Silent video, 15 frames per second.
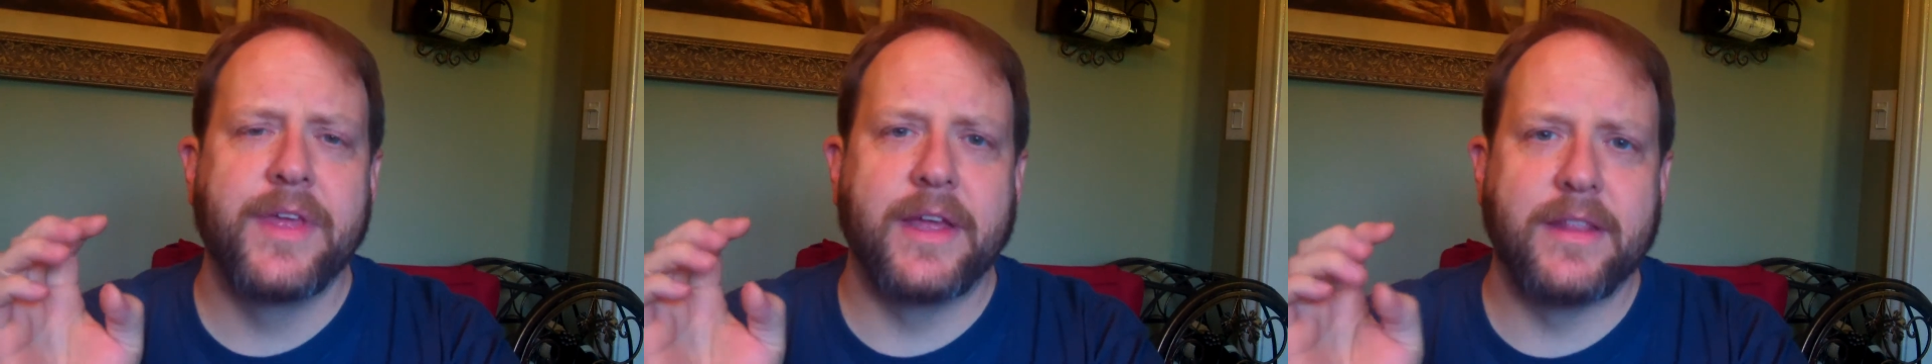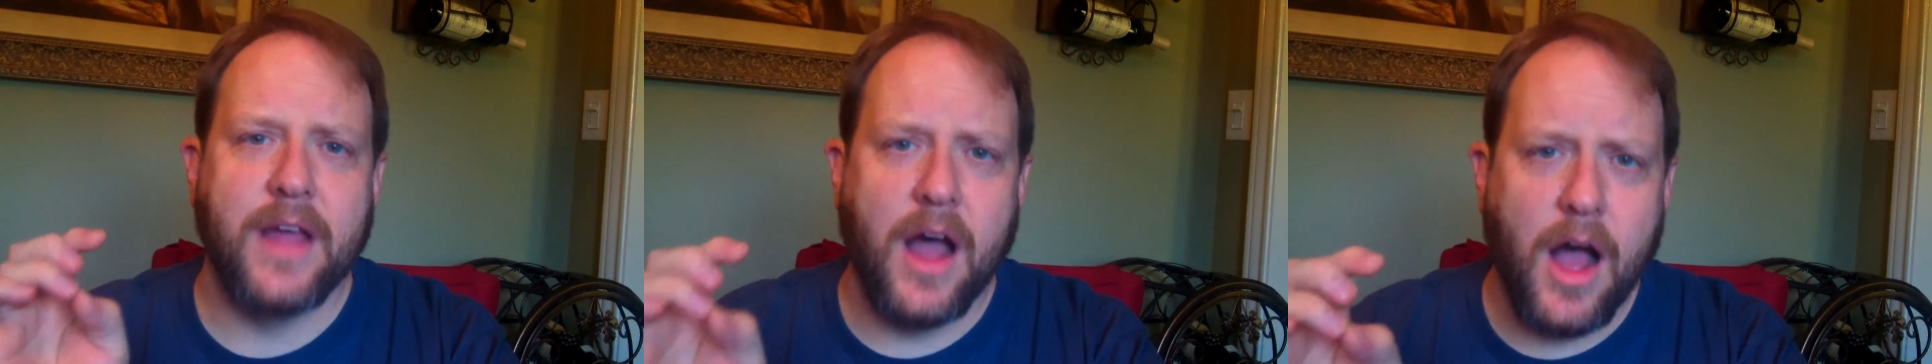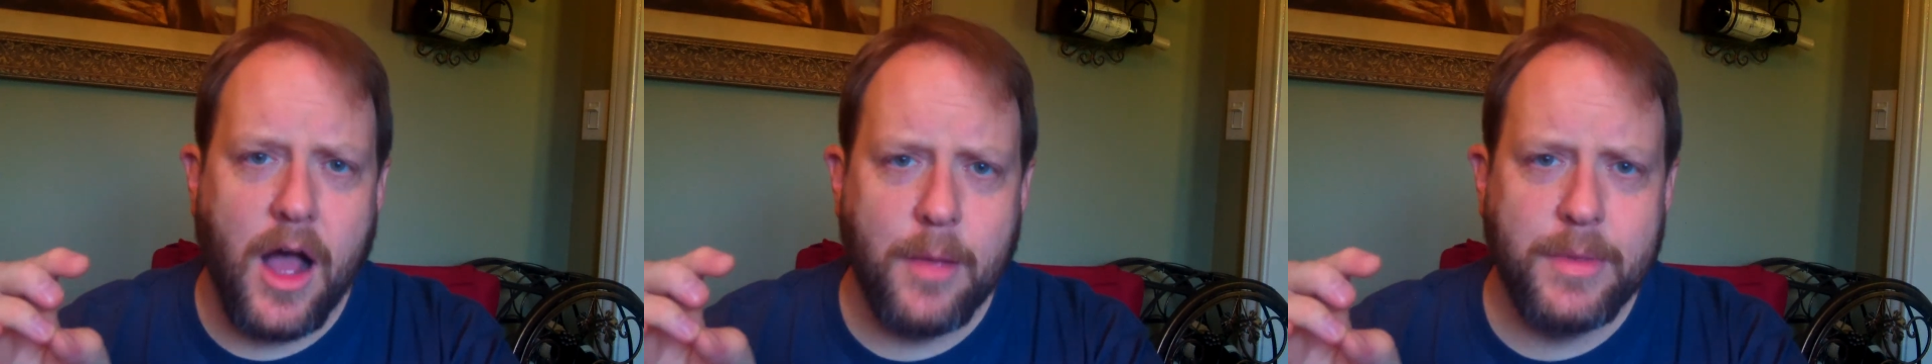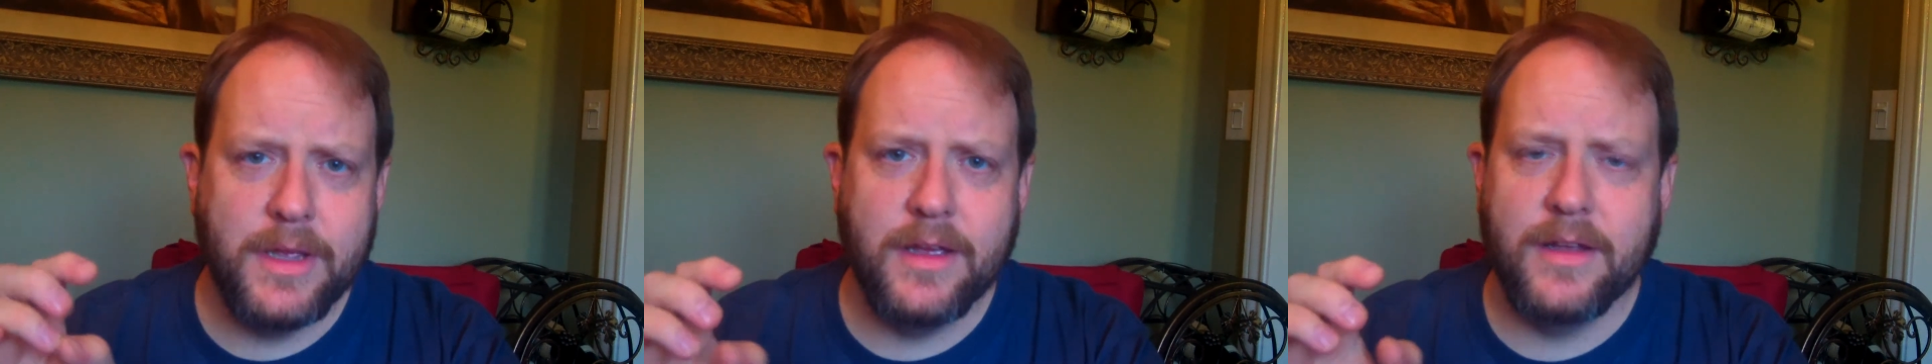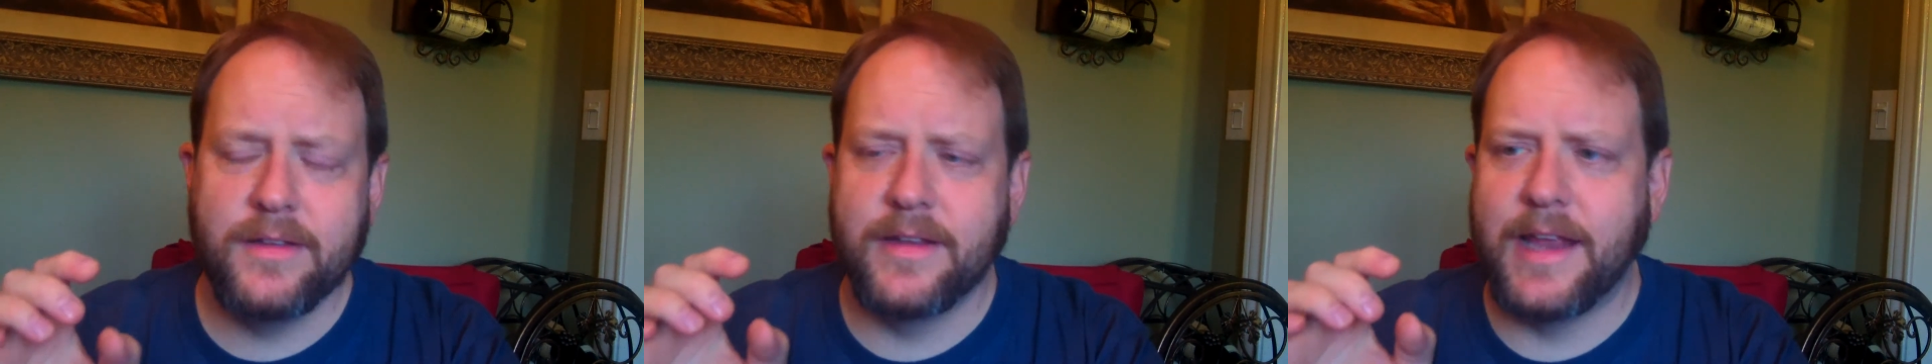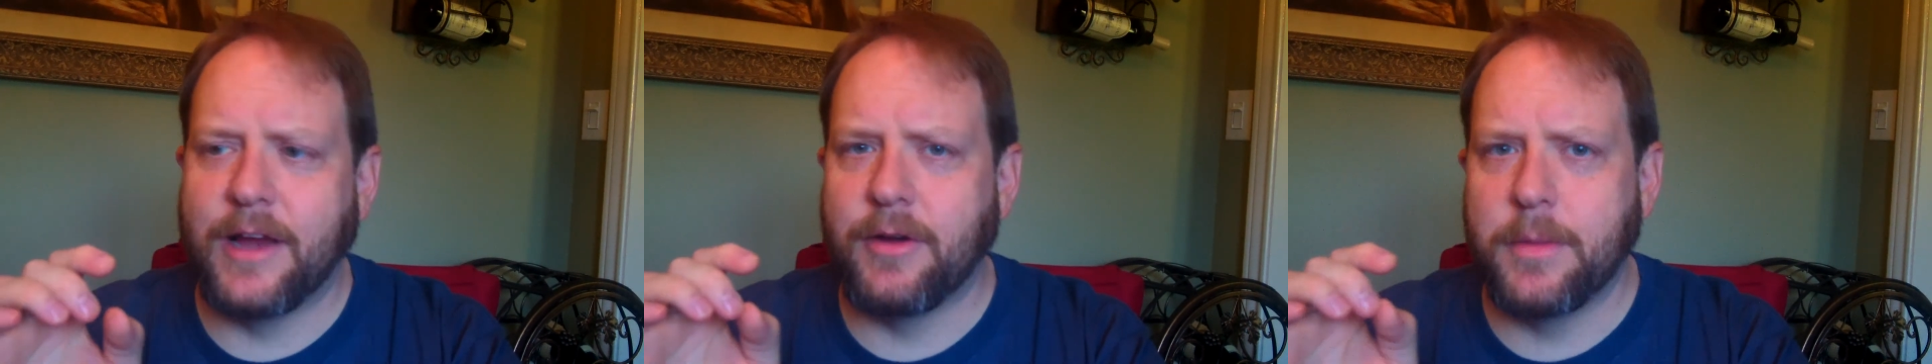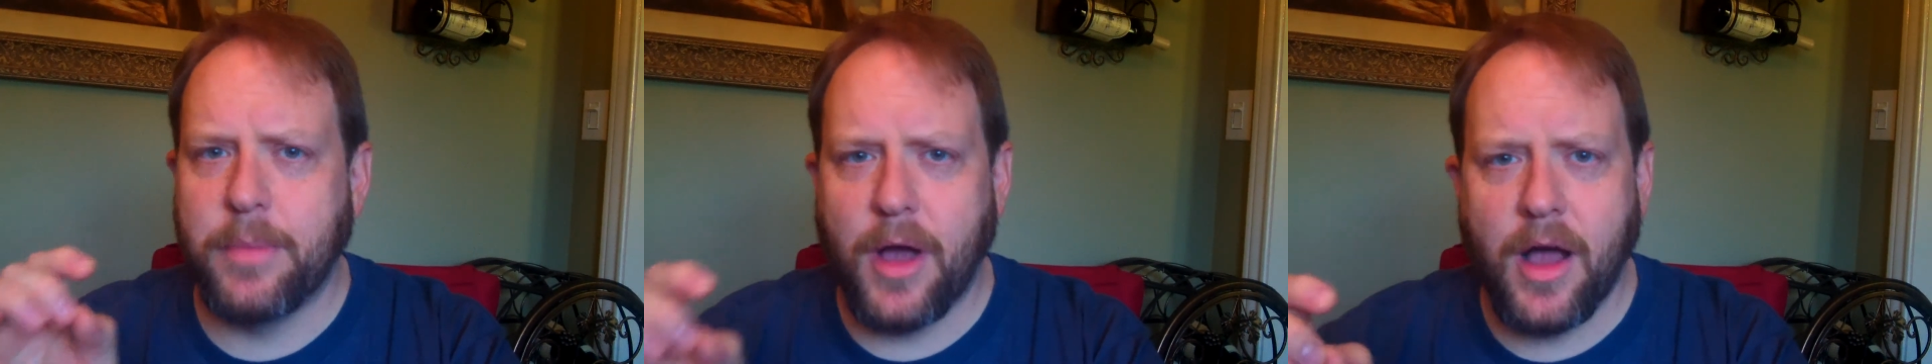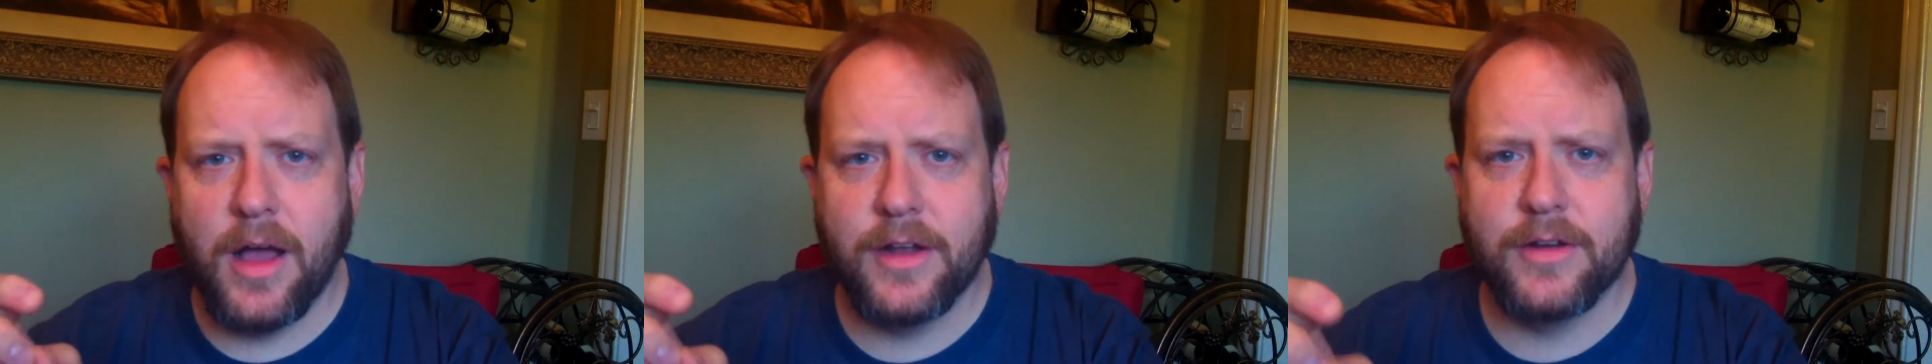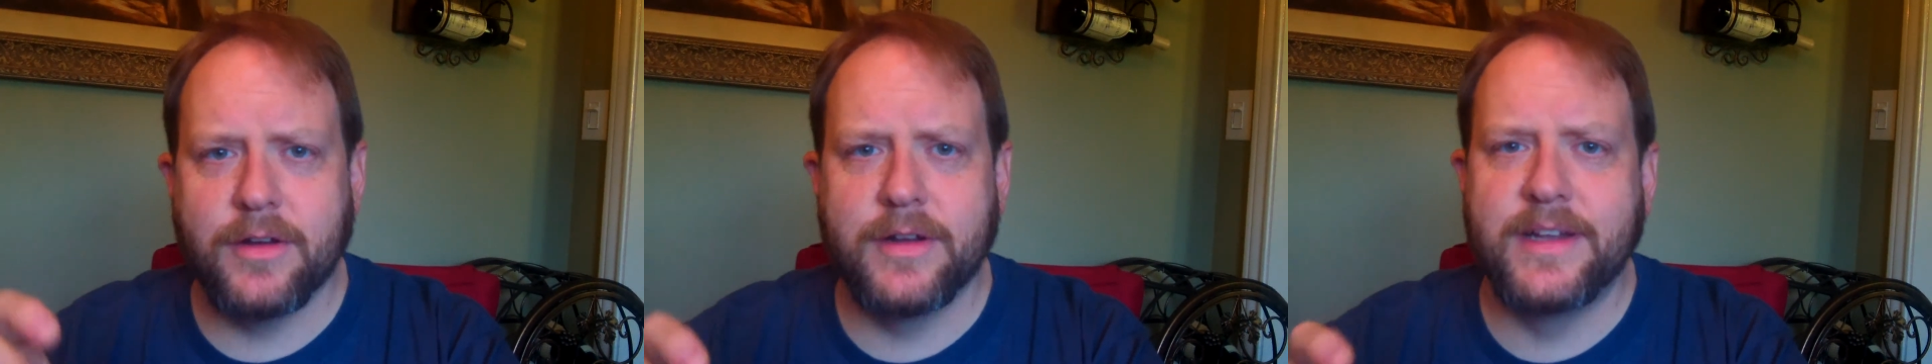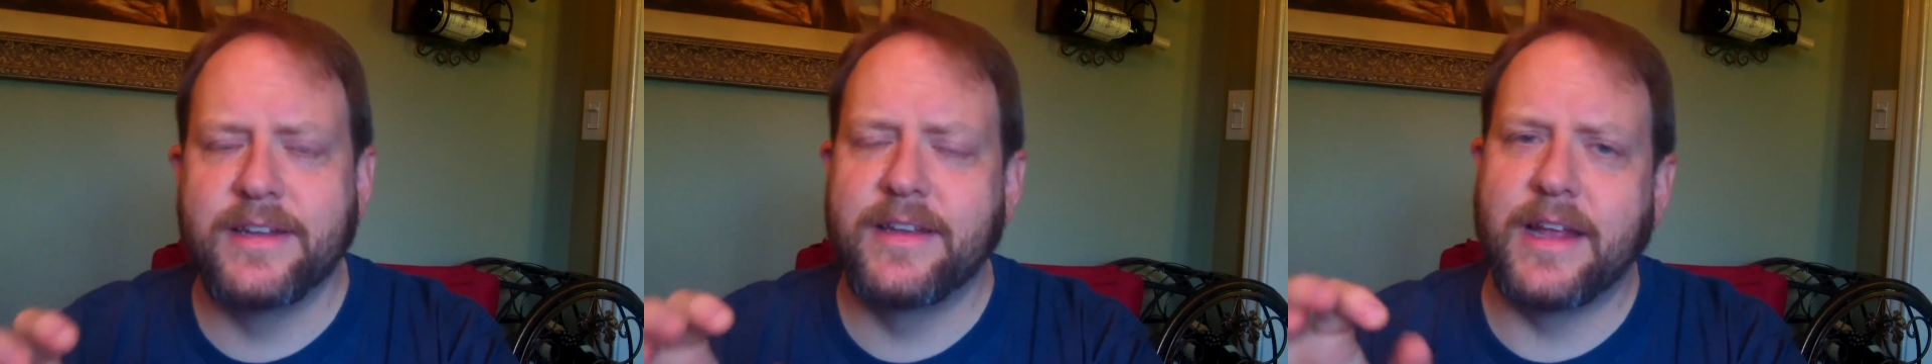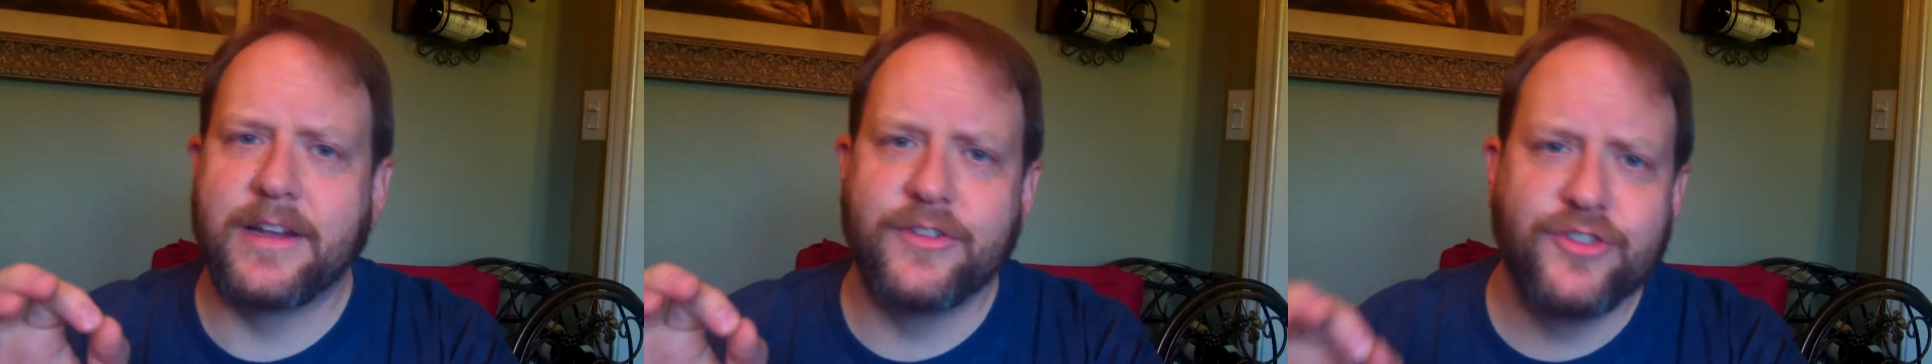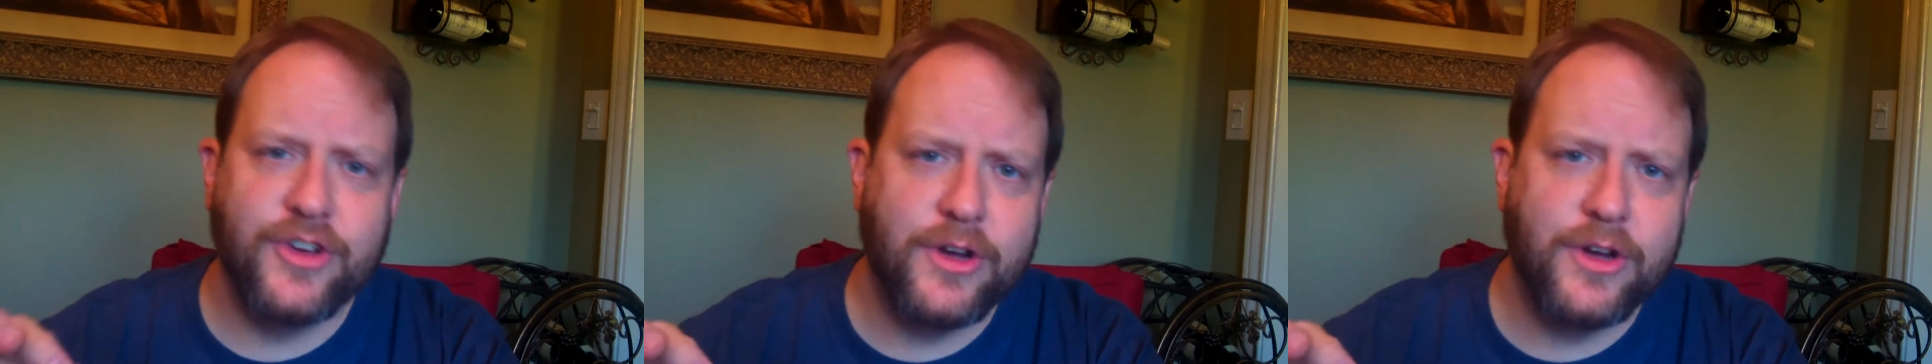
and the Hobbit, and Harry Potter, and Indiana